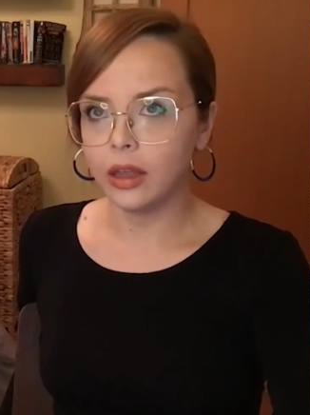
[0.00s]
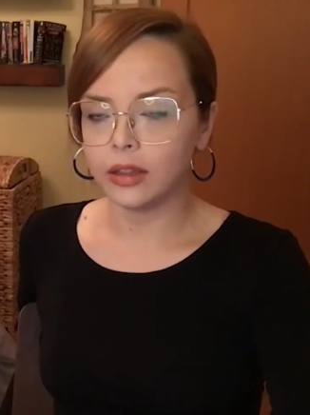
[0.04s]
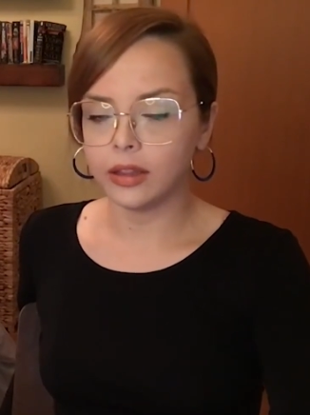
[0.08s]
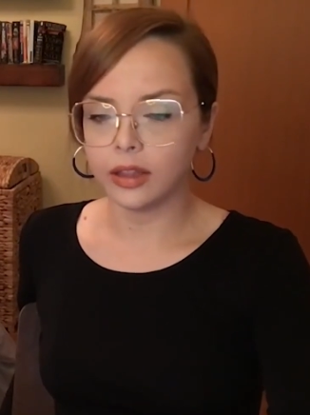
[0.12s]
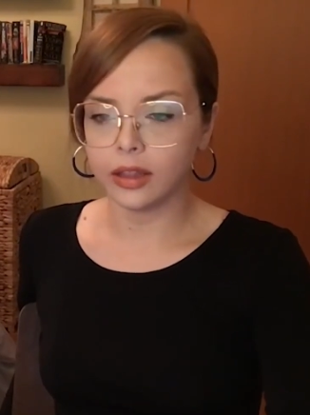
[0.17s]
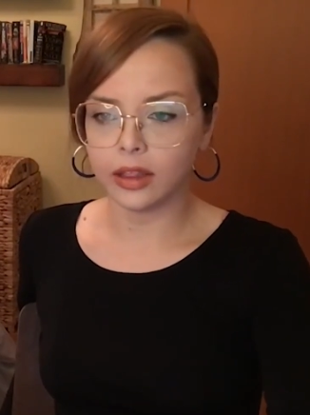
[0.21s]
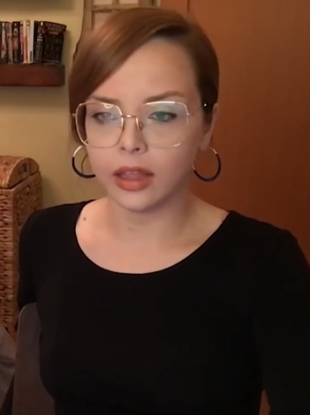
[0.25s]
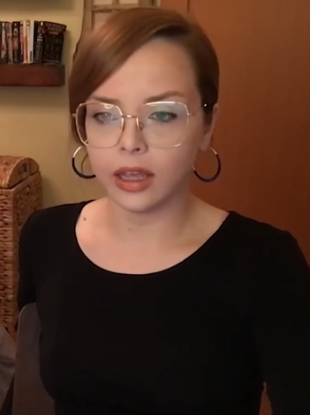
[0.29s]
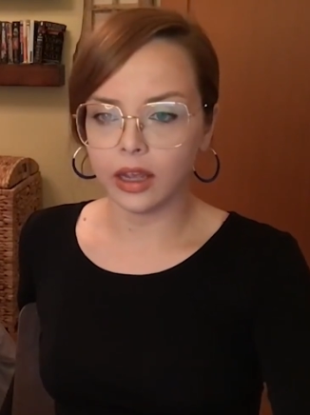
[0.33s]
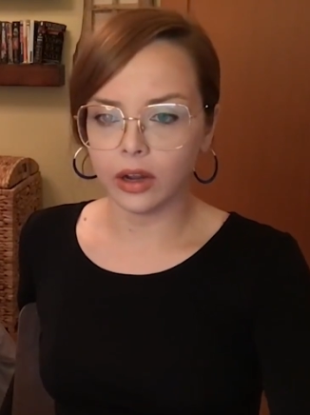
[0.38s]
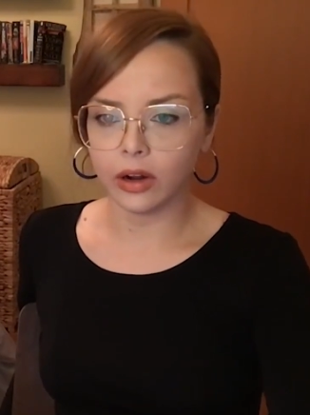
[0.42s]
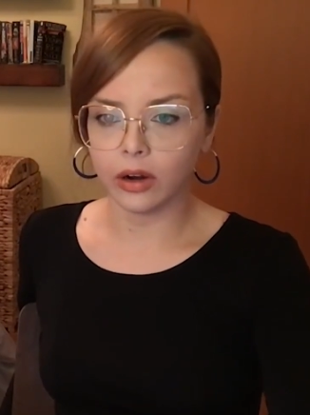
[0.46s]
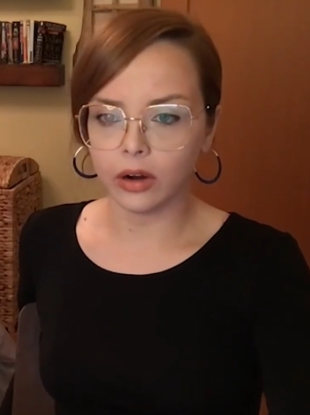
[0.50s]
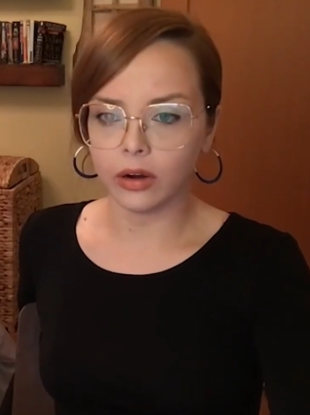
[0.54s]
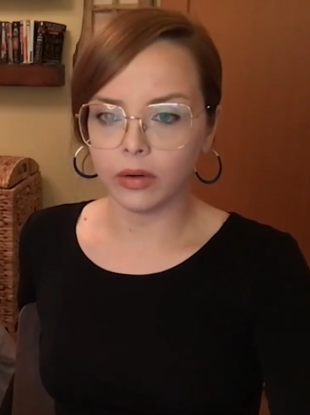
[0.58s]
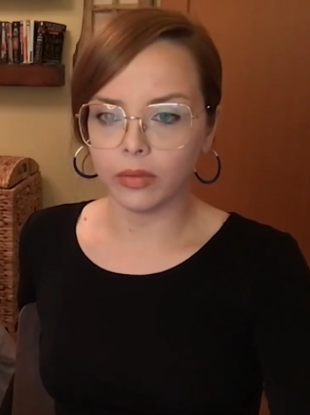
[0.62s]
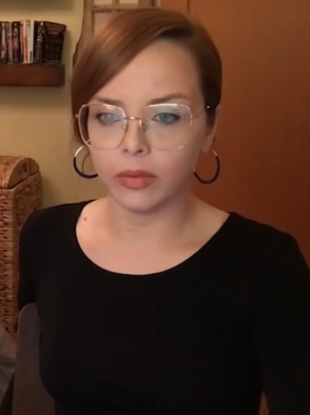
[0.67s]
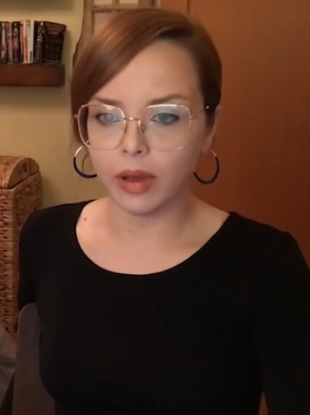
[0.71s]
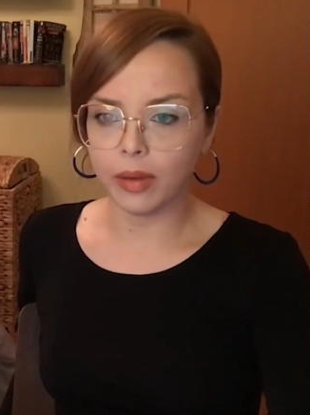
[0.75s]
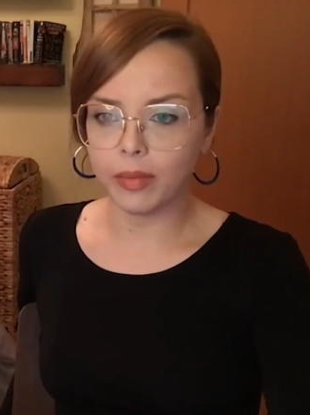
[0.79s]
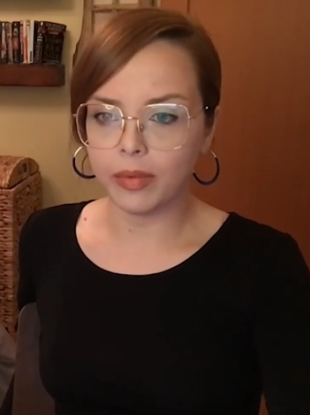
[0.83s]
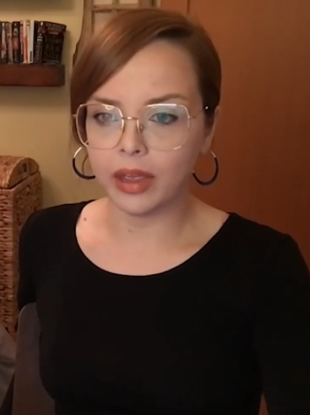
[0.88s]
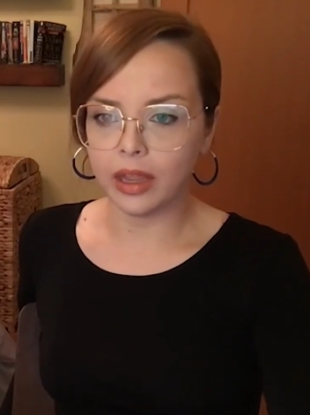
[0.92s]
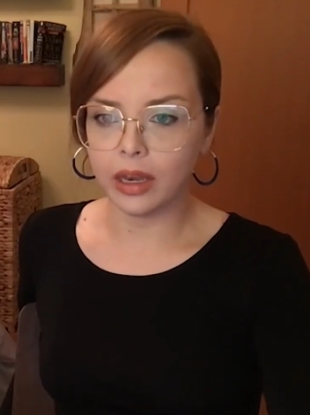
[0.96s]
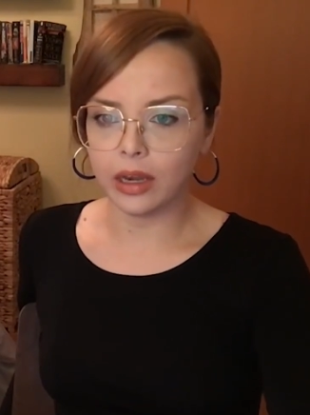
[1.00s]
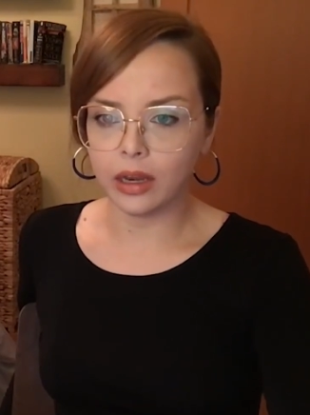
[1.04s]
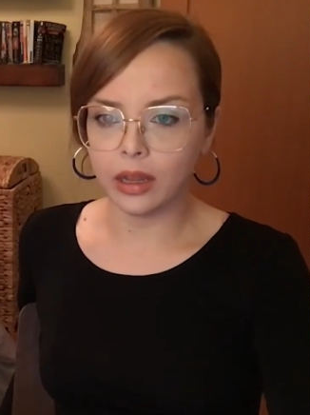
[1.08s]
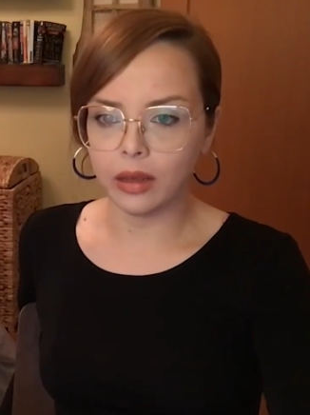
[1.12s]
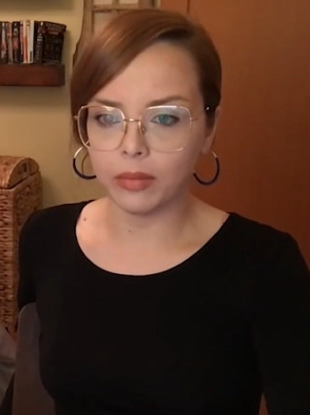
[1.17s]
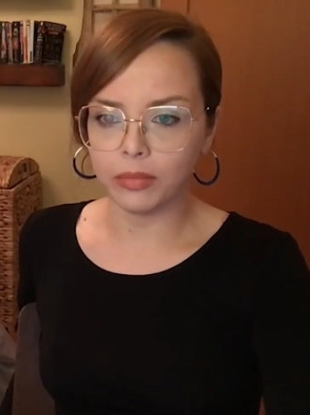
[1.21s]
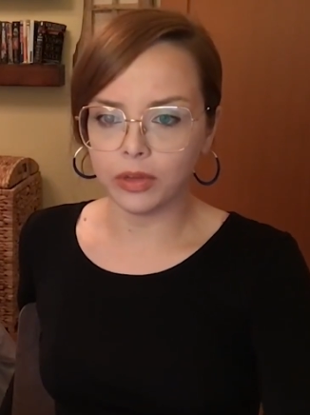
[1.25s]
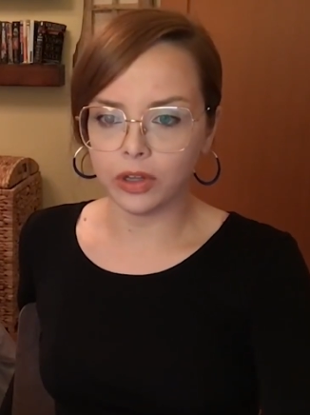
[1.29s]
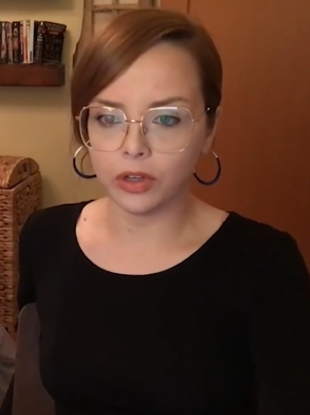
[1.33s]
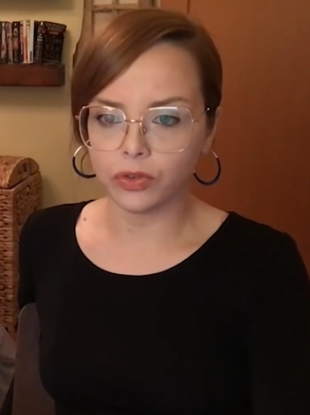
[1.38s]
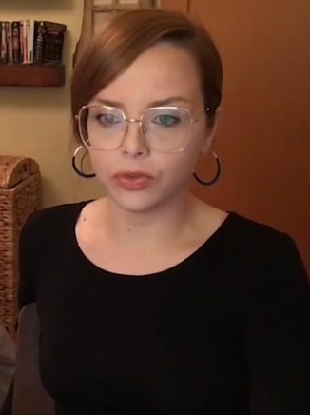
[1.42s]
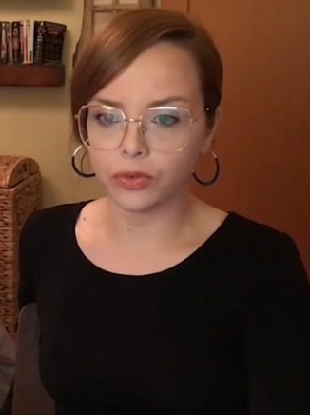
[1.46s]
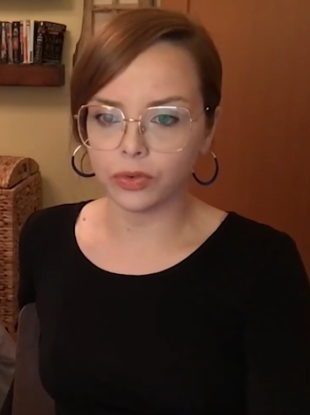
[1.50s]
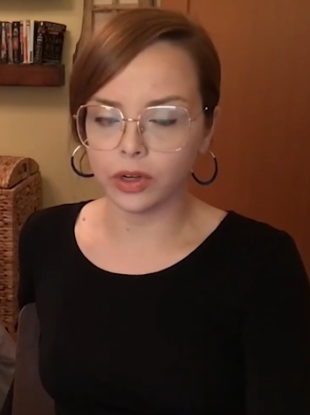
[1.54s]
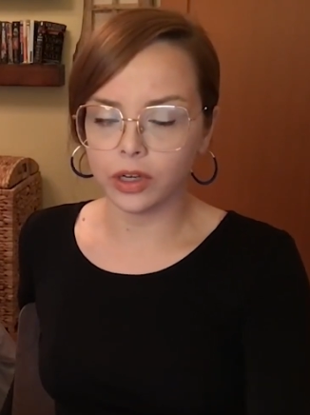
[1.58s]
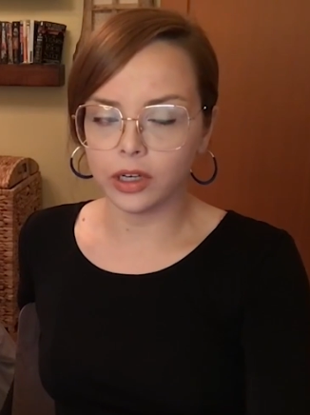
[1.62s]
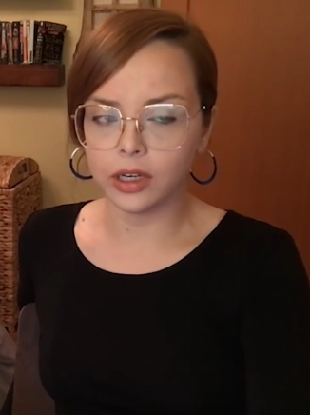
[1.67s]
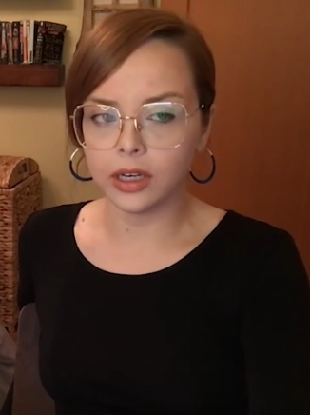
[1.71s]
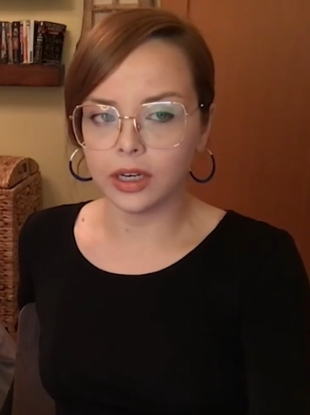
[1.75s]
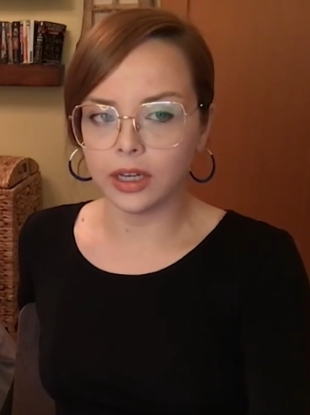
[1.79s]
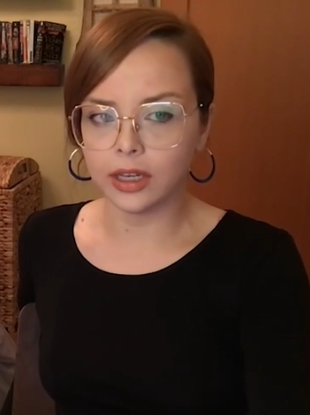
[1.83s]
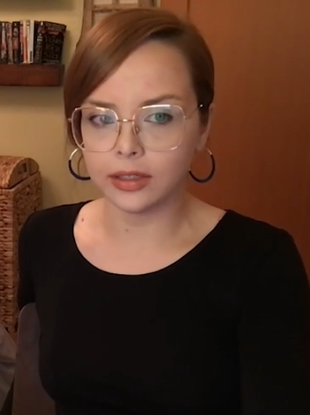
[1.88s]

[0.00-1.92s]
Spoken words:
that they are women and be treated